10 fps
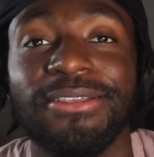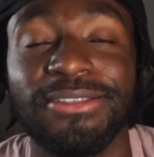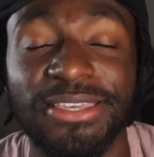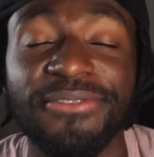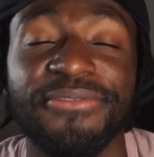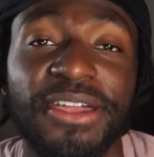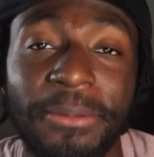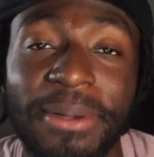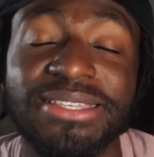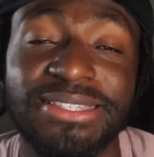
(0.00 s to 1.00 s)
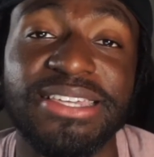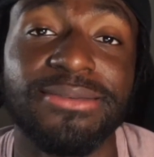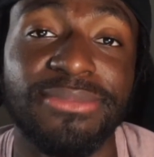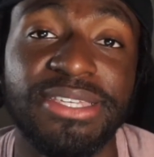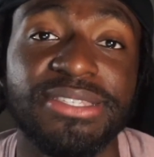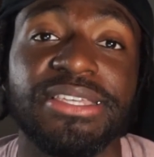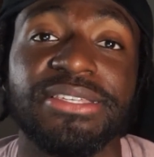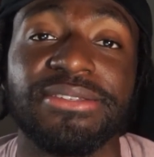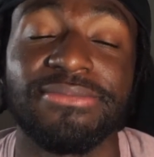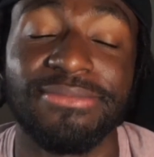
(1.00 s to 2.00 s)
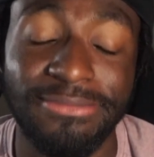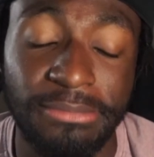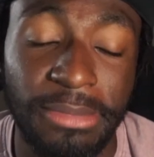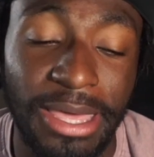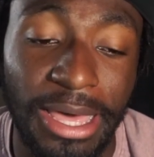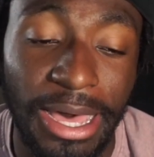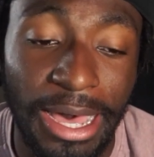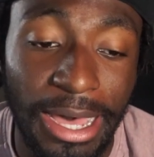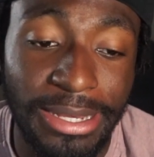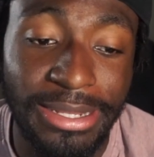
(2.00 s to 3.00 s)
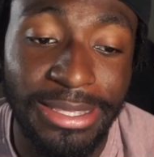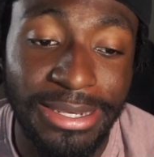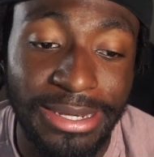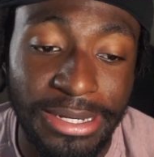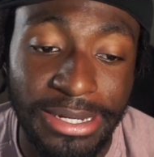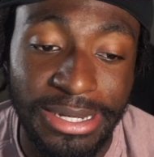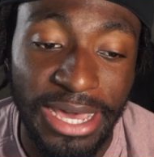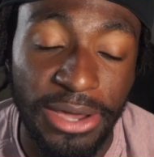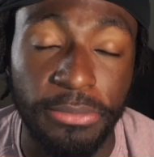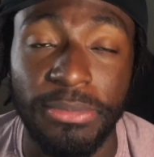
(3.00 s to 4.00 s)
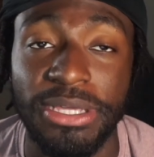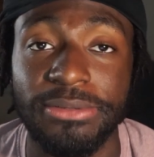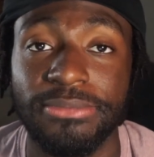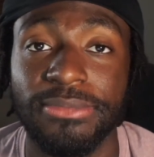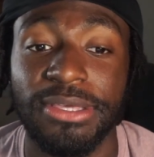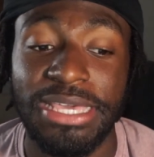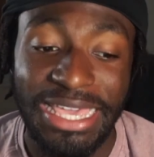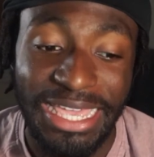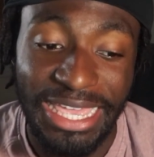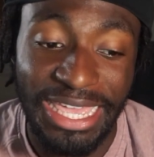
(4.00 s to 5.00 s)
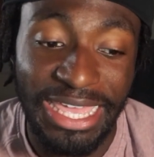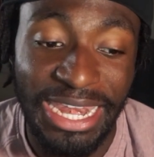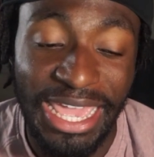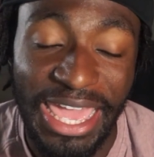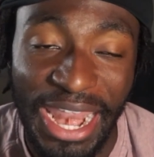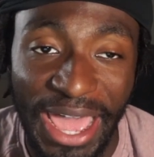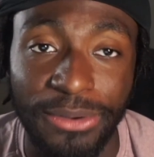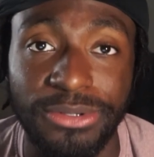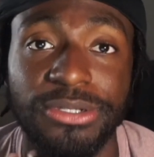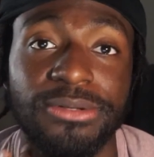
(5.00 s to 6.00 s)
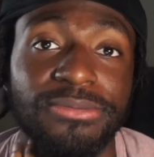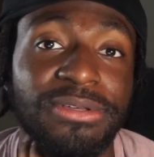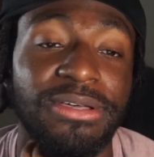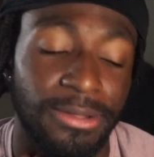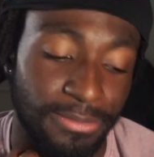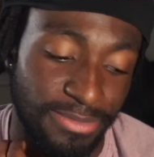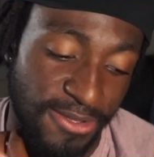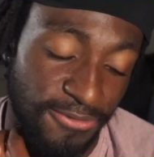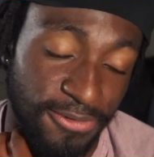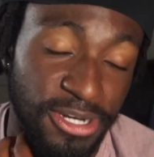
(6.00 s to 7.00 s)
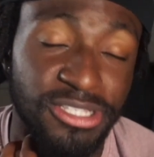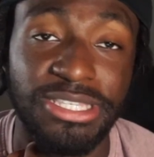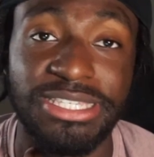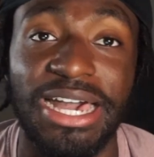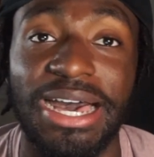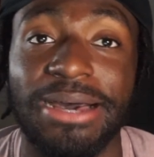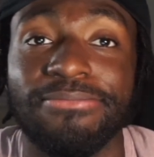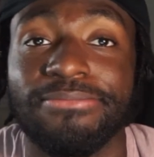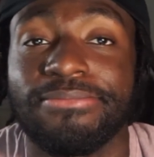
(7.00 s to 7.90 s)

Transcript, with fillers: to the very best team this season. Undoubtedly, in and out, they finished the job,